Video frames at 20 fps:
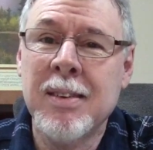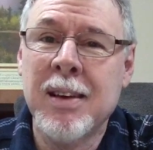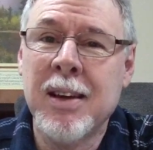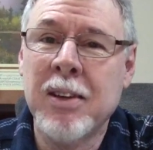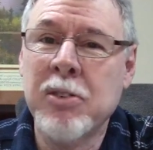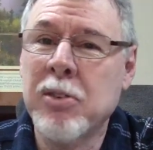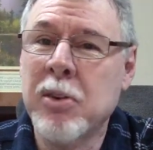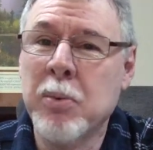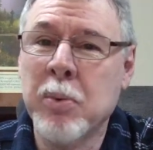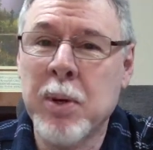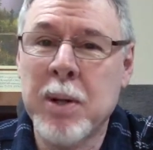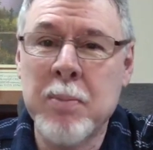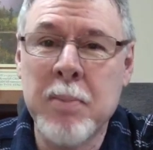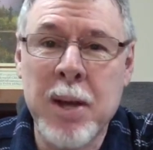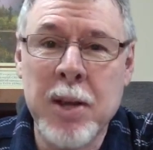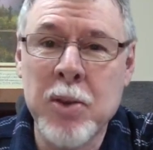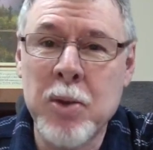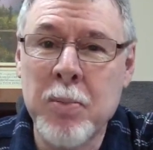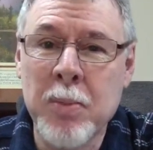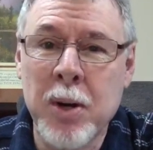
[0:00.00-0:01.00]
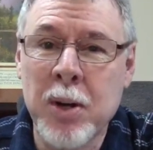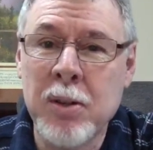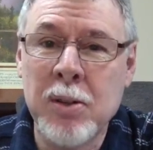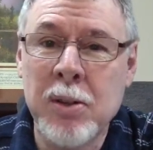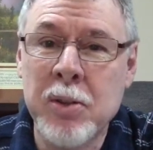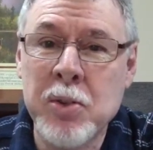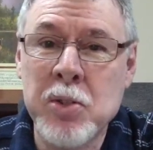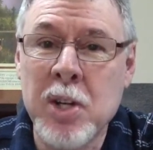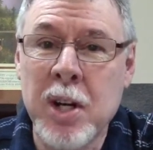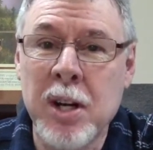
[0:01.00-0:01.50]
I said, read Matthew, Mark,
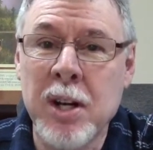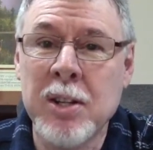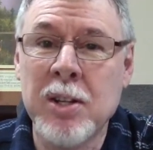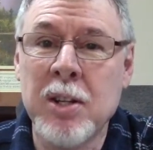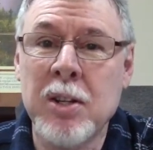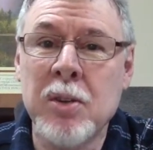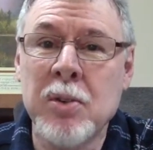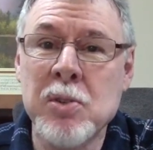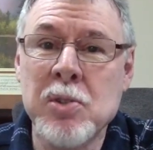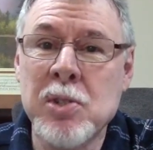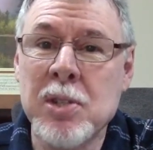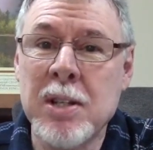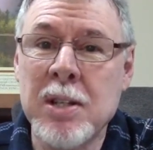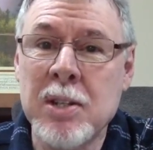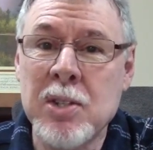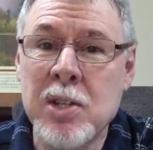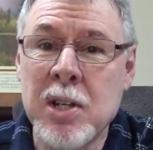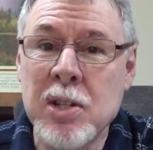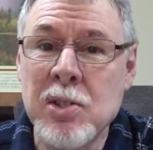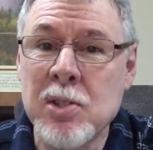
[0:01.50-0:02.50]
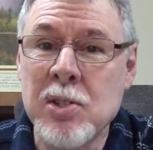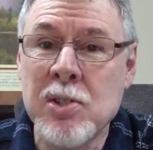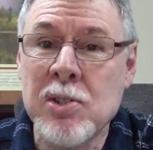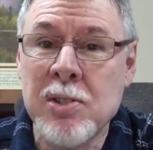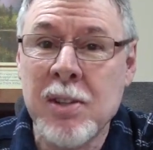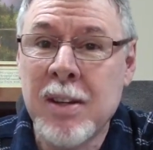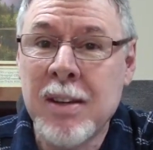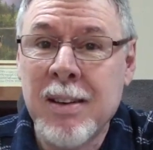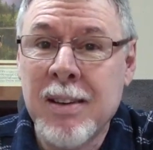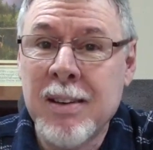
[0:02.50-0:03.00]
Luke, John. You don't see
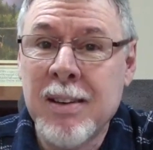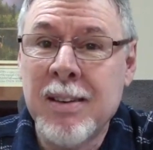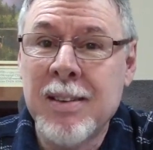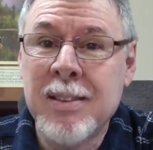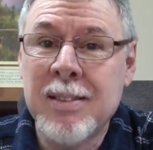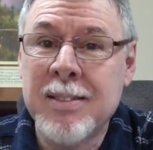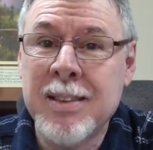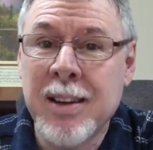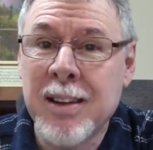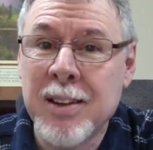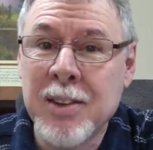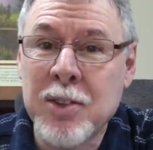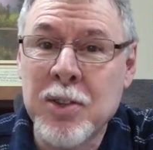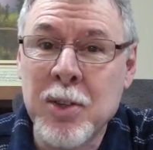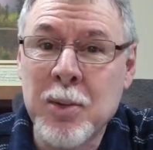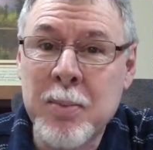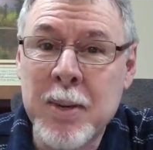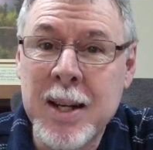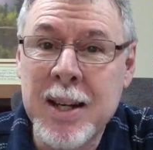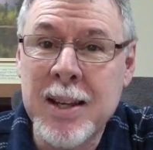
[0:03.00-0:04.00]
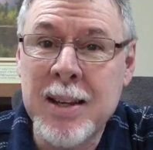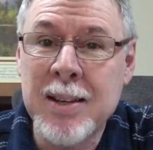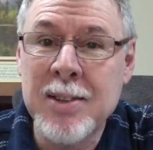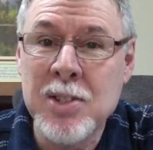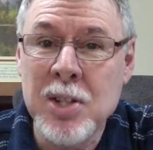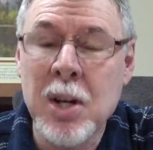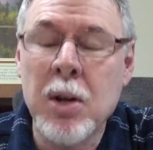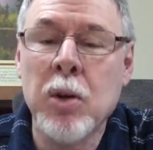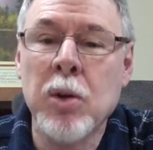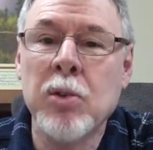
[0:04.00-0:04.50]
Jesus telling too many
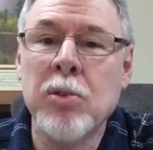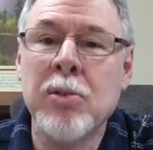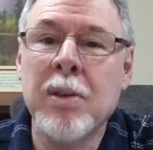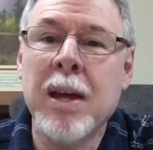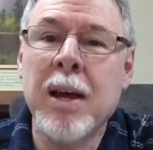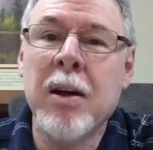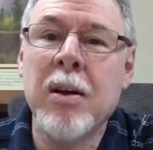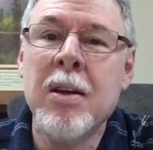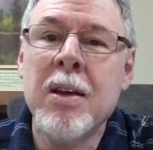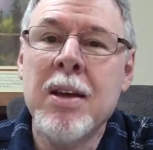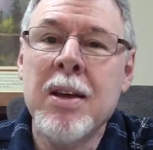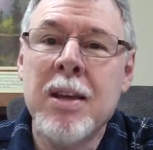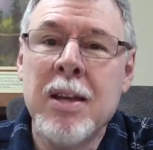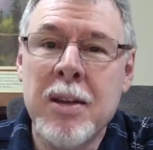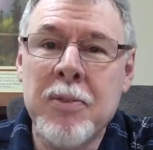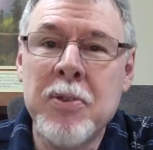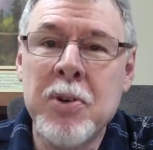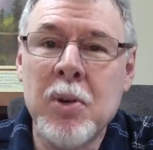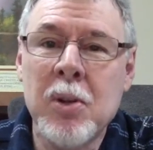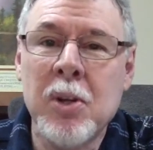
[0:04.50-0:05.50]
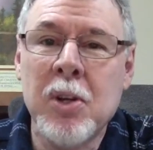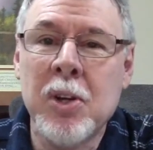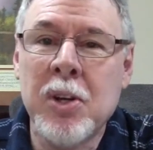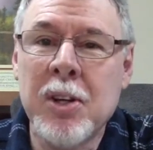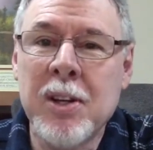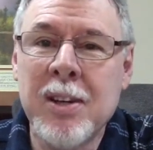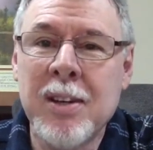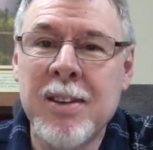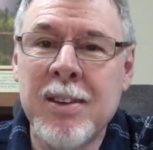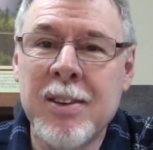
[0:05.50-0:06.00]
jokes. Now, if you
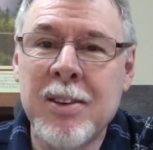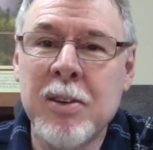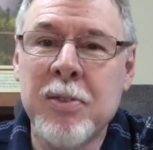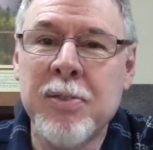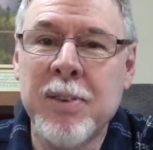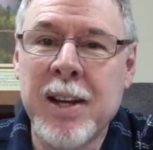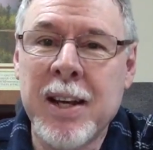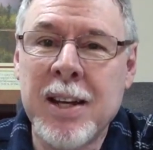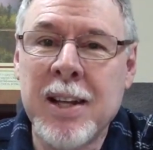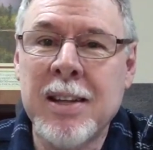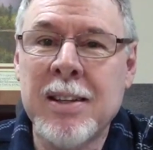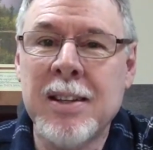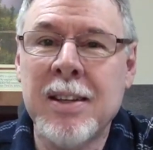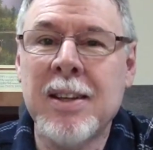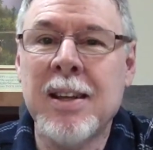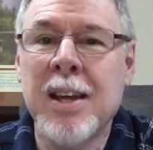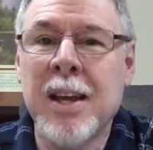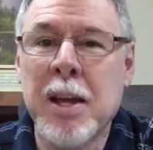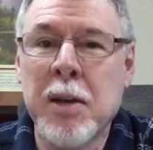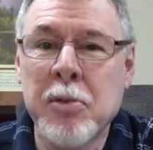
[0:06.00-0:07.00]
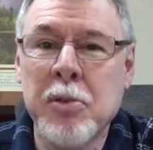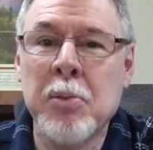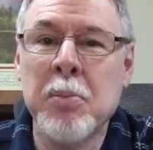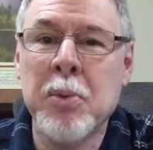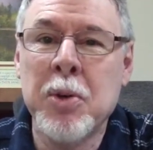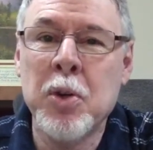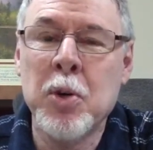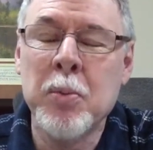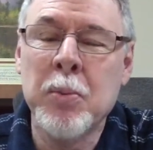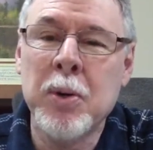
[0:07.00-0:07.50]
look, you'll find he did have some
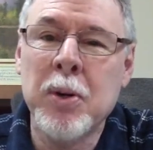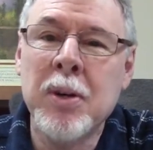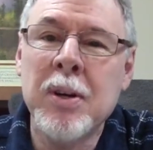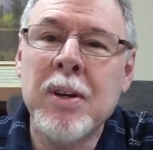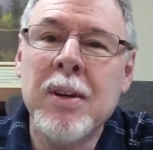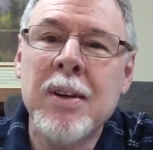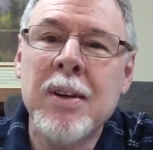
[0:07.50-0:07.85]
humor.